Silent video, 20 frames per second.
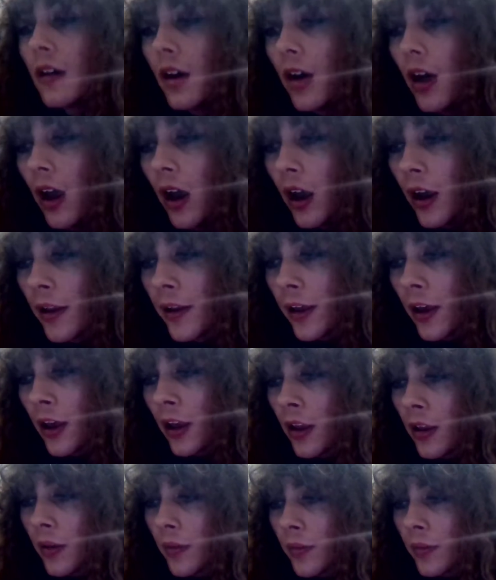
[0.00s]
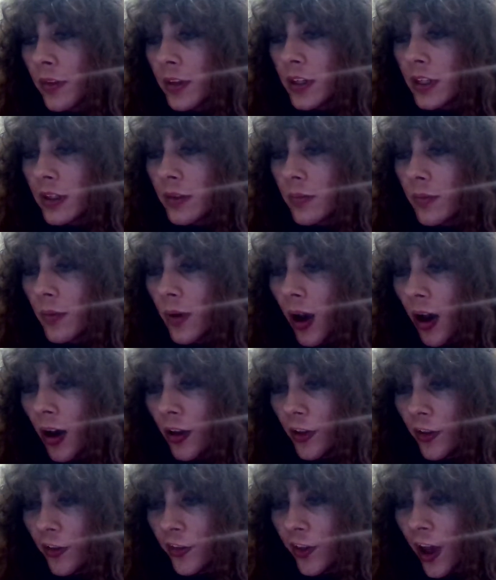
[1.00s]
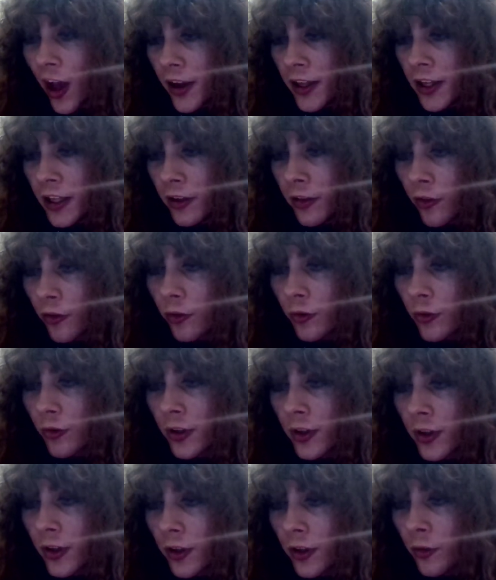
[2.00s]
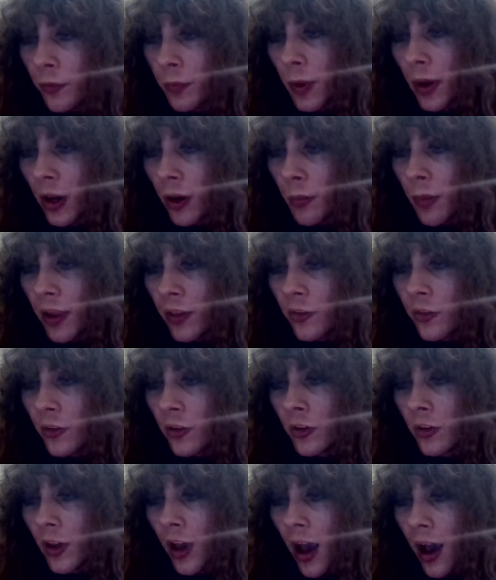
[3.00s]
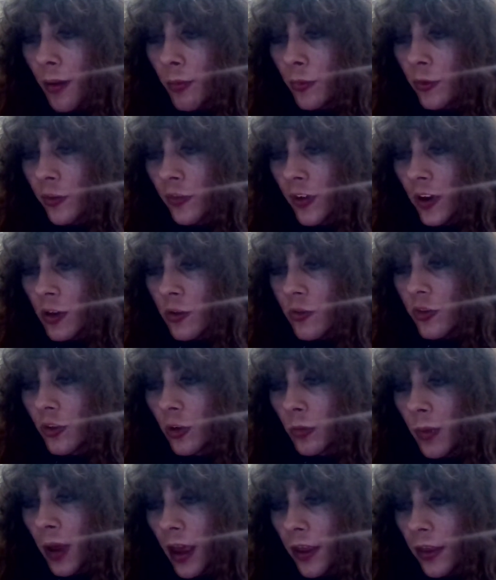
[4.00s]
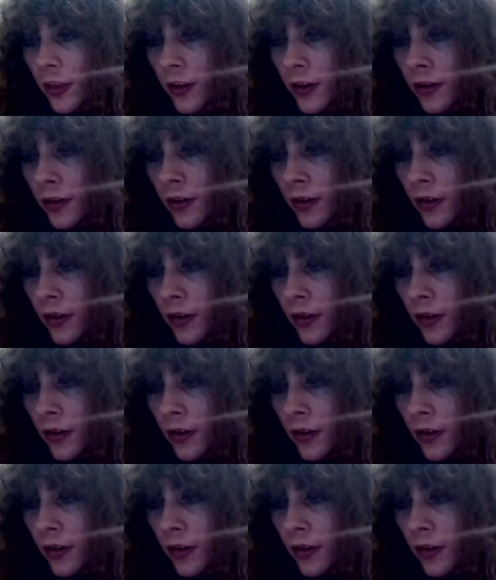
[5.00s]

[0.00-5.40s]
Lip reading: on the Alhazanian sort of experimental observational method.